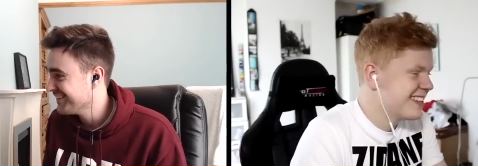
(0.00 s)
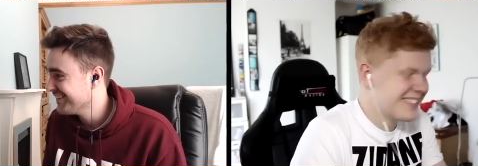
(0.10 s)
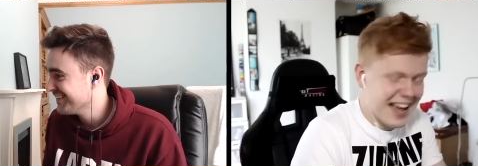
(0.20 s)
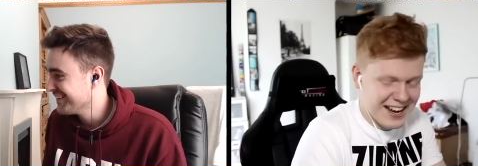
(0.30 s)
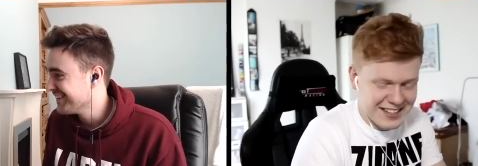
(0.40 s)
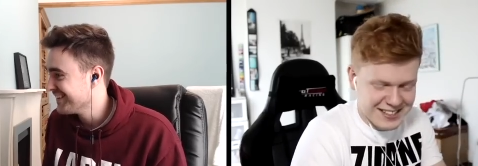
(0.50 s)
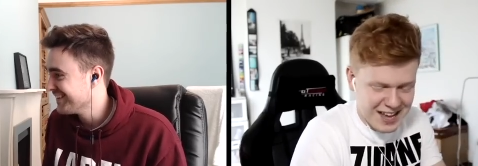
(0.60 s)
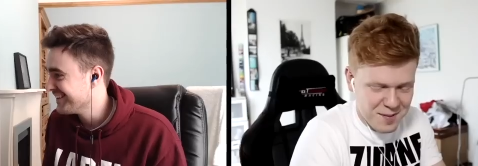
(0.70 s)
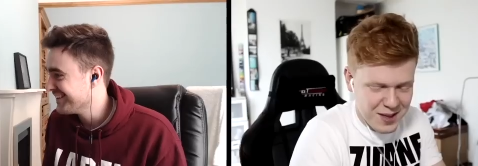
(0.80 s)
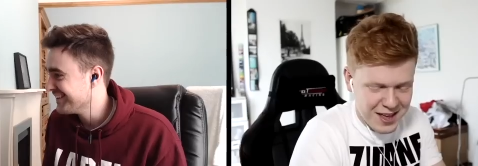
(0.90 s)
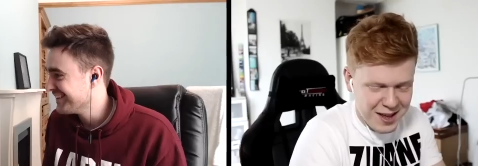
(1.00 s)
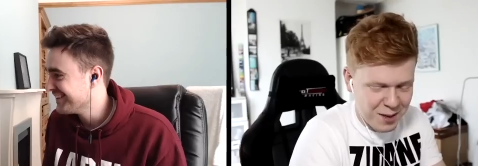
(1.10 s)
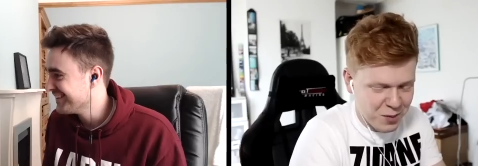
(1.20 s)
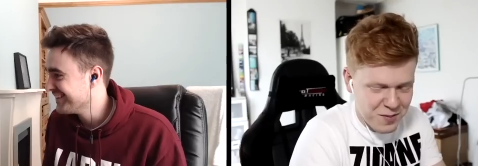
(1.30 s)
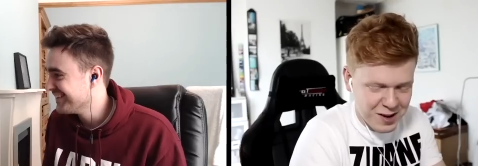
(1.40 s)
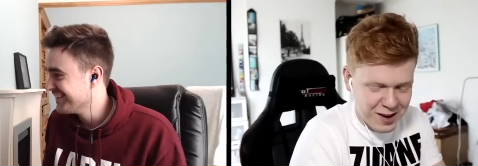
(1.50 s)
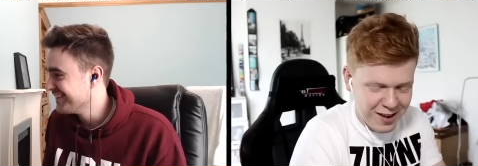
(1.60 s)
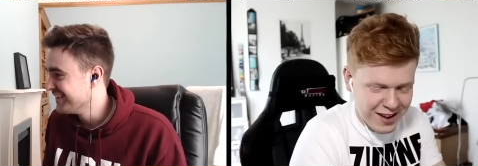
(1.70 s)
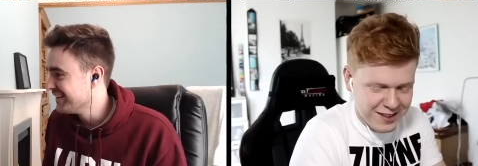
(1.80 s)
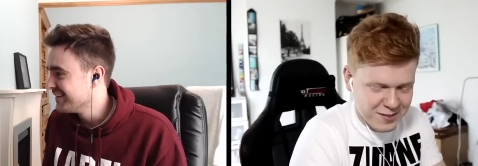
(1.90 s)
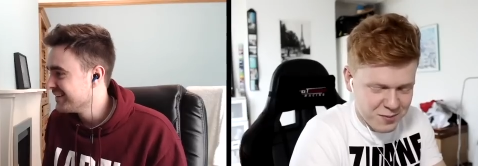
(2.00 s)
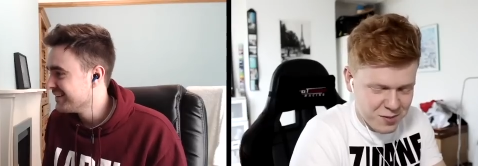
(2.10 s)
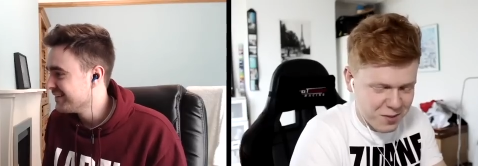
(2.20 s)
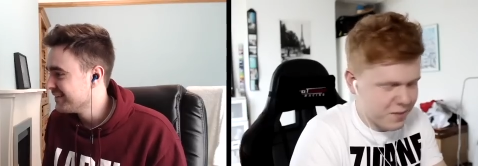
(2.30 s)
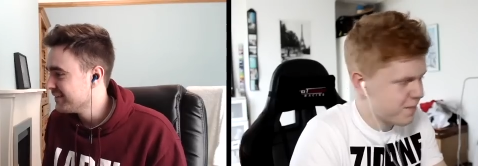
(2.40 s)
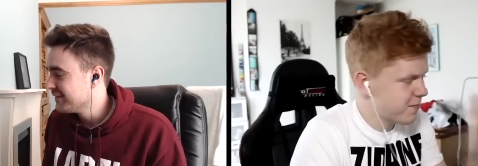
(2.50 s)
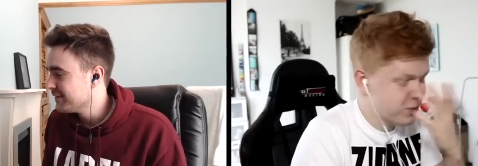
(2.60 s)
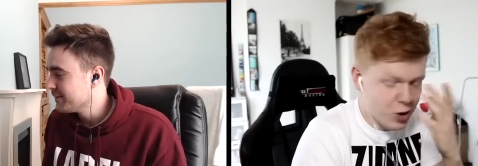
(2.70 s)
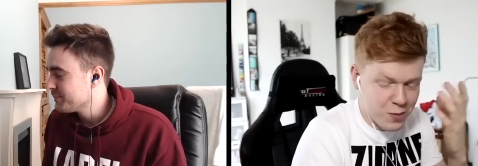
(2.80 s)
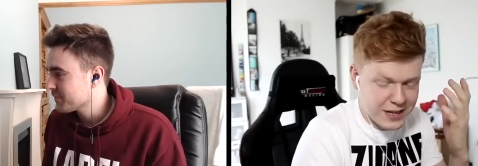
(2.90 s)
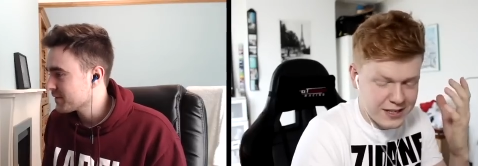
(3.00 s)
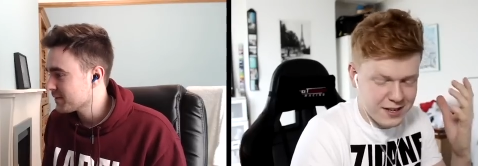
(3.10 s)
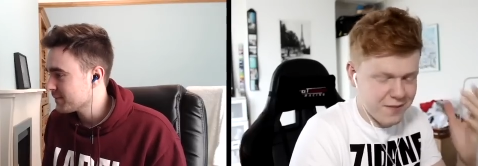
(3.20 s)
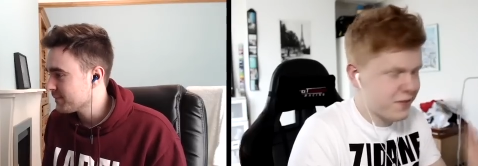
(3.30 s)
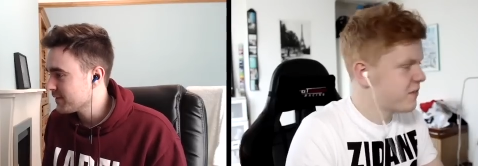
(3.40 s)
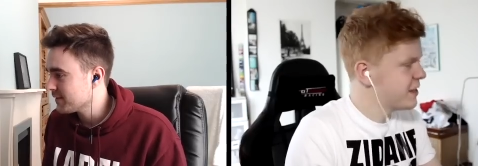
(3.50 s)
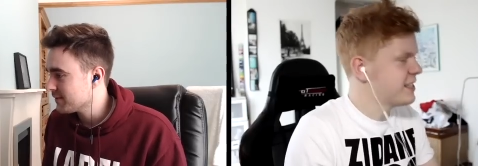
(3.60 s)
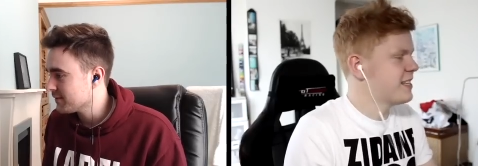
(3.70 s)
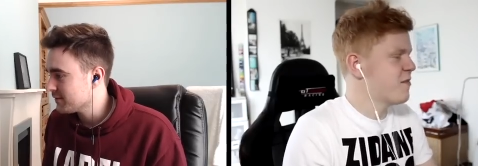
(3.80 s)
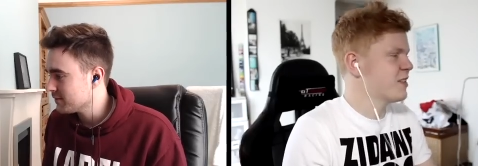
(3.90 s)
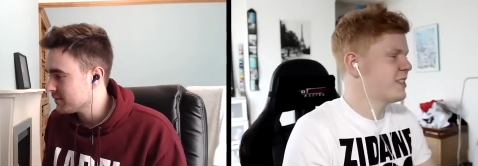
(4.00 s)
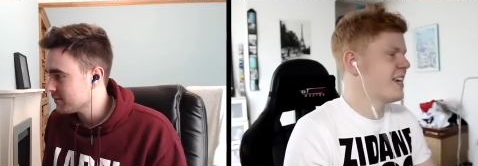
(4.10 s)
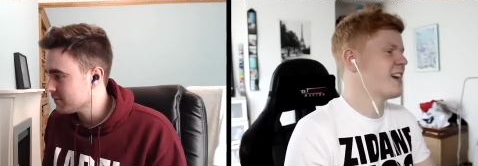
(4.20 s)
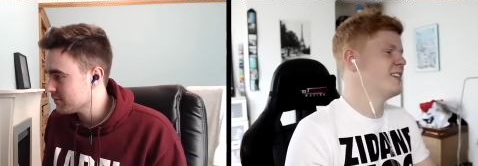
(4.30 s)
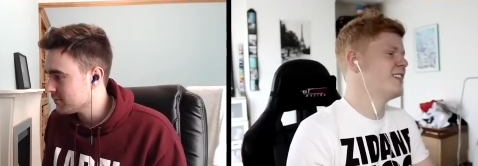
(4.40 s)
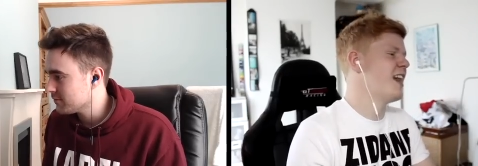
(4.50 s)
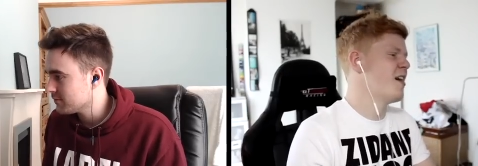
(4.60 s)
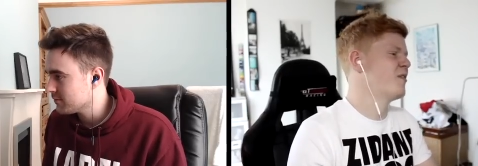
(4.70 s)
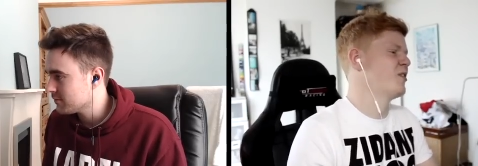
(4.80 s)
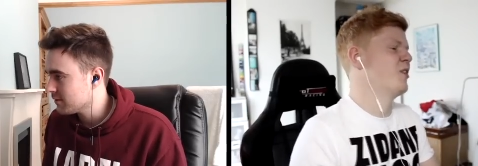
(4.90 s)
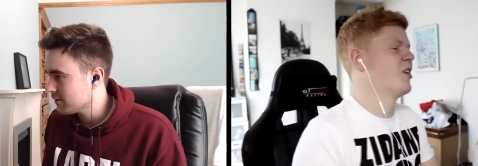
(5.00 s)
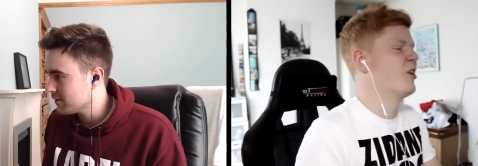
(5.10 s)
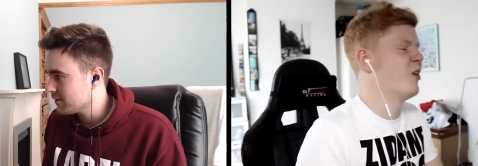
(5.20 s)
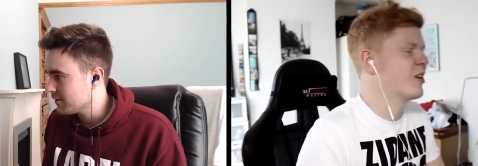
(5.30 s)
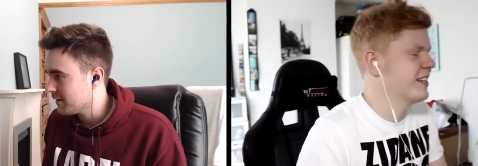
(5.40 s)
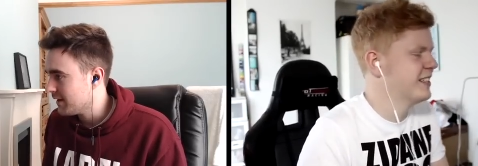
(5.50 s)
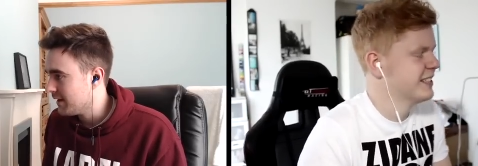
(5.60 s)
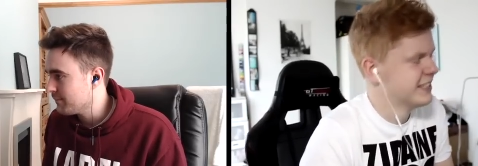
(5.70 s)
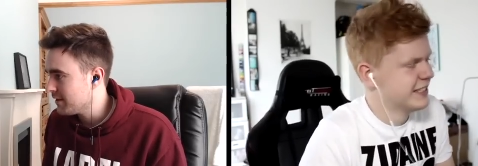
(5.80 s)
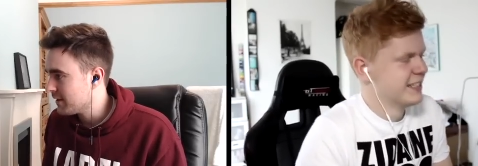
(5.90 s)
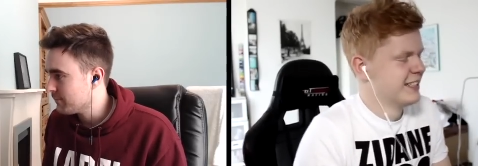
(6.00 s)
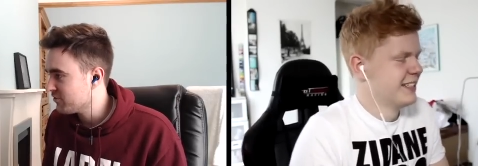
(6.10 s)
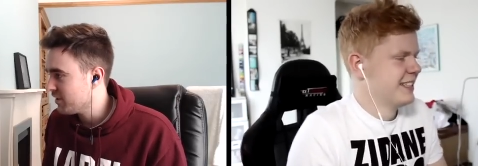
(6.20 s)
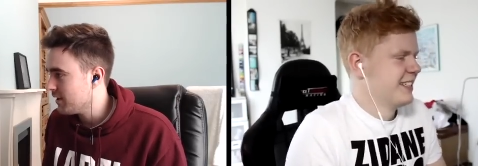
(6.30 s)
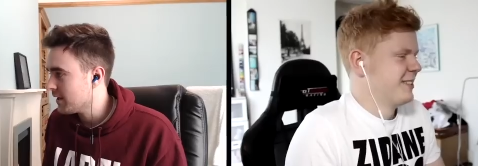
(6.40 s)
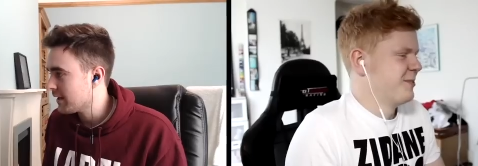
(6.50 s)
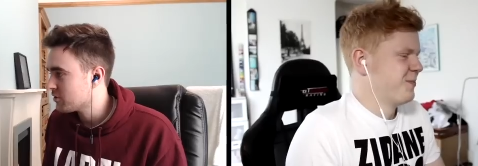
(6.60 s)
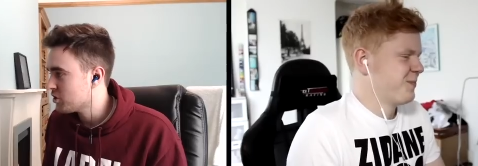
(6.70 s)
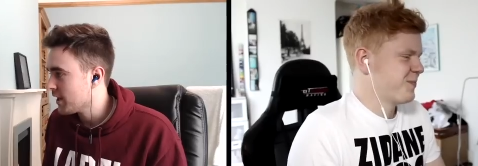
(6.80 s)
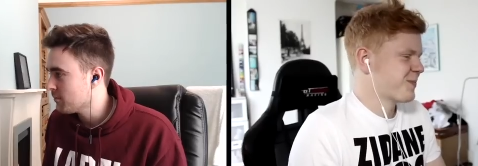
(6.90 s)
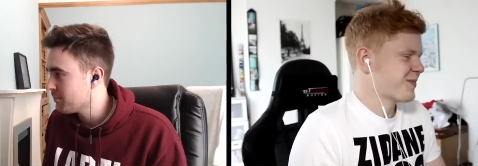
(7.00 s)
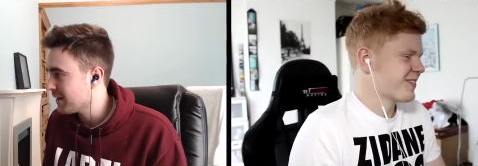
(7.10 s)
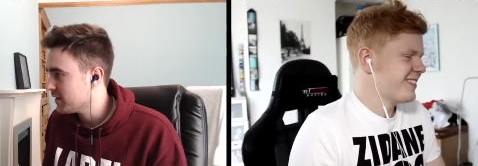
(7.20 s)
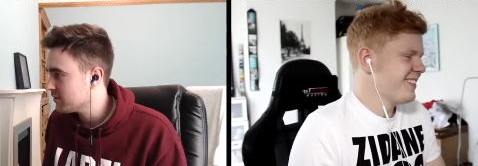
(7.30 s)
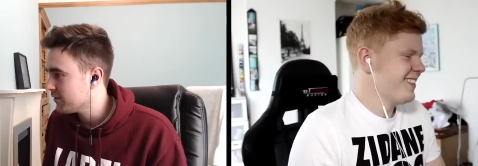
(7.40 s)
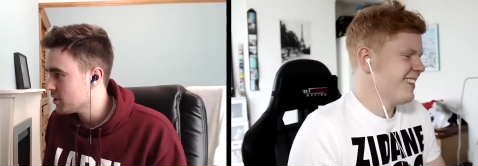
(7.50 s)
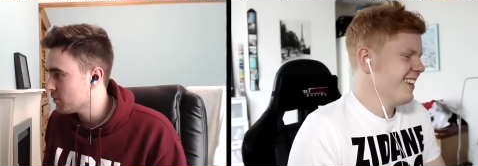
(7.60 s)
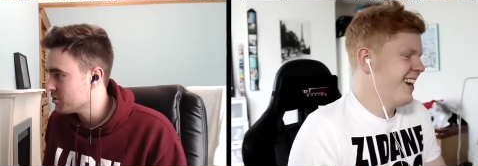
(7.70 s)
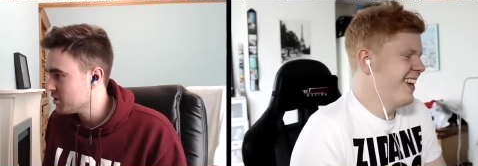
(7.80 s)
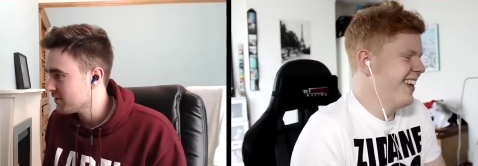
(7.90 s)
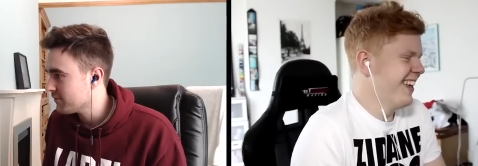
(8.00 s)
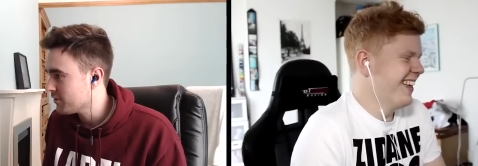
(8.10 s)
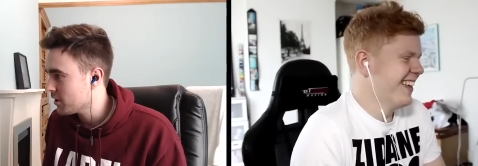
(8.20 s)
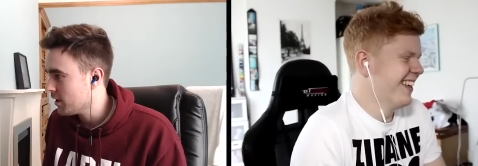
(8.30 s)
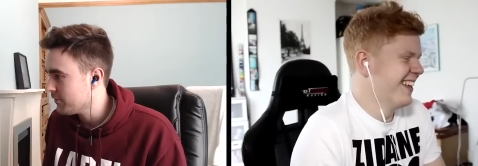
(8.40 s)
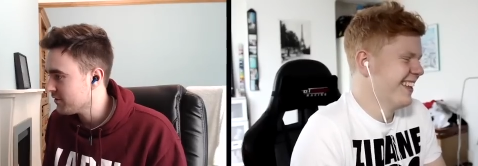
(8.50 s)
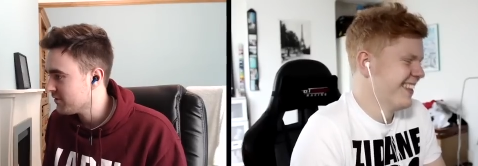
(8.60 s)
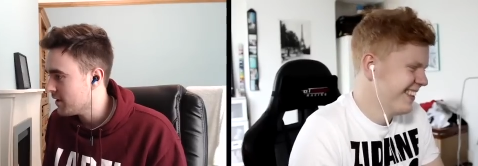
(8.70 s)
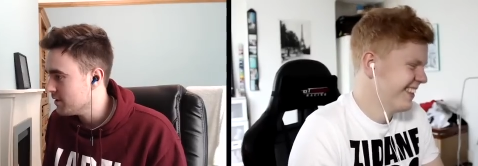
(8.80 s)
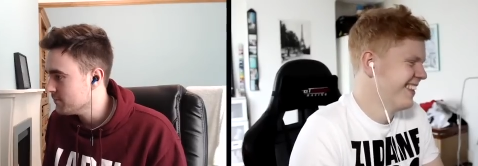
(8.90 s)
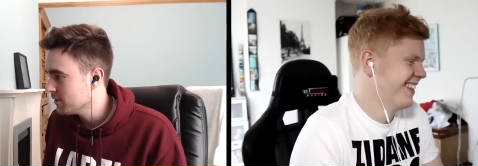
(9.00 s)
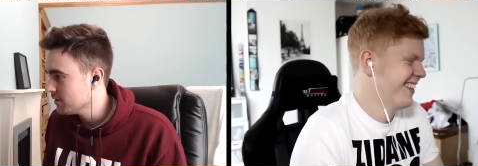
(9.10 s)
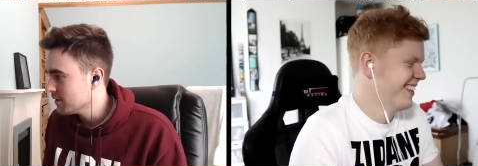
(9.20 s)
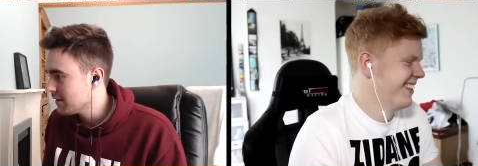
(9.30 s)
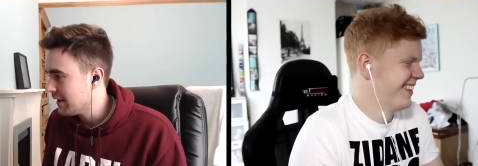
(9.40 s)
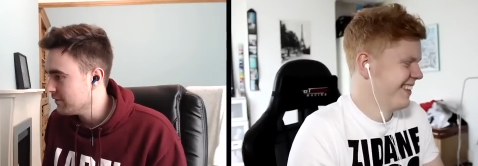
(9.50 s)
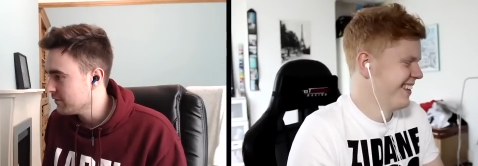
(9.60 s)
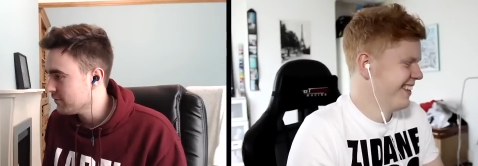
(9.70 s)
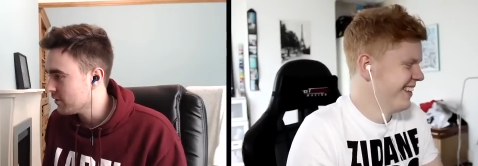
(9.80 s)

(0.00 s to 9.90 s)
Speaker 1: exactly the same here. I'm not even gonna lie. got two minutes and 57 seconds left on the clock.
Speaker 2: I'm, I'm sitting here like checking players for you and shit. I've only got half a team. Landon